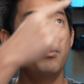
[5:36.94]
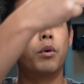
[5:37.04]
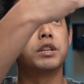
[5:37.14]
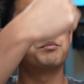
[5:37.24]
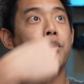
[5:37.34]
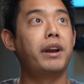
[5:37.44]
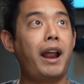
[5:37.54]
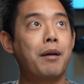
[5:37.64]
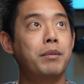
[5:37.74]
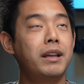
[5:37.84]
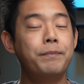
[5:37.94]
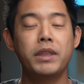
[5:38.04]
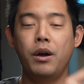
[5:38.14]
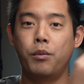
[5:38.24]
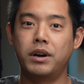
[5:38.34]
One's pointed at me,
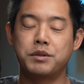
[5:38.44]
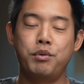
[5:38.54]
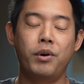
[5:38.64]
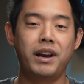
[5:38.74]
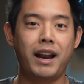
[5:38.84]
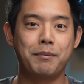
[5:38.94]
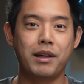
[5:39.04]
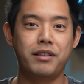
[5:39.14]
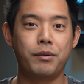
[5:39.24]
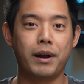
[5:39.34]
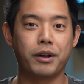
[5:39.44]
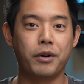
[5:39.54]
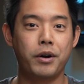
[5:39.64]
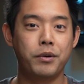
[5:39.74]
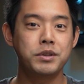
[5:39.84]
one is pointed at my
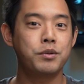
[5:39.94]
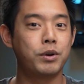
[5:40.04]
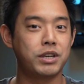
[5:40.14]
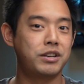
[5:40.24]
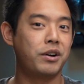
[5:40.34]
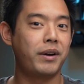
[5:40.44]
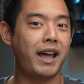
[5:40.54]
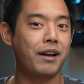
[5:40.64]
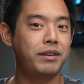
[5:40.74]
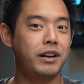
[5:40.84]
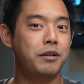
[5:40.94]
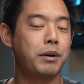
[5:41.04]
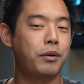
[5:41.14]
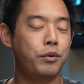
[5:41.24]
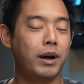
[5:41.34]
theoretical host, which I don't have here,
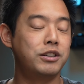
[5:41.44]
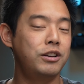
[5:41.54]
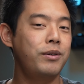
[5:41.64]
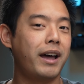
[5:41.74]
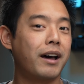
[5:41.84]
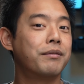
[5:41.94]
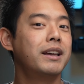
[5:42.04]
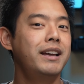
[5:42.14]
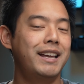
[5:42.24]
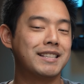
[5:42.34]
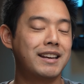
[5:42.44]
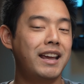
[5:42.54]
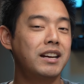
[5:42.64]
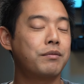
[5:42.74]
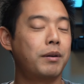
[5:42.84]
but who I do have is
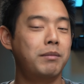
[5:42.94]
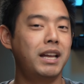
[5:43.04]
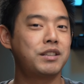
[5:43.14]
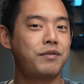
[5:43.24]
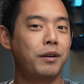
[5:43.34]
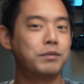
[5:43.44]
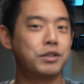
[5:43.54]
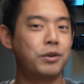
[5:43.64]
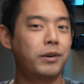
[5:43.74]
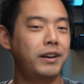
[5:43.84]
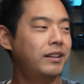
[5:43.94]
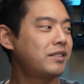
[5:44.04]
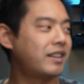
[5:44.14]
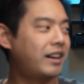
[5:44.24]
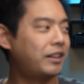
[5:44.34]
Nate from Nate's Film Tutorial.
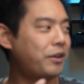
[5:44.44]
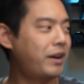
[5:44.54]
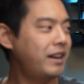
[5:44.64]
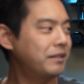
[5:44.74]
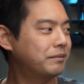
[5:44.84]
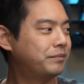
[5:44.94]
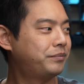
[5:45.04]
Say hello, Nate.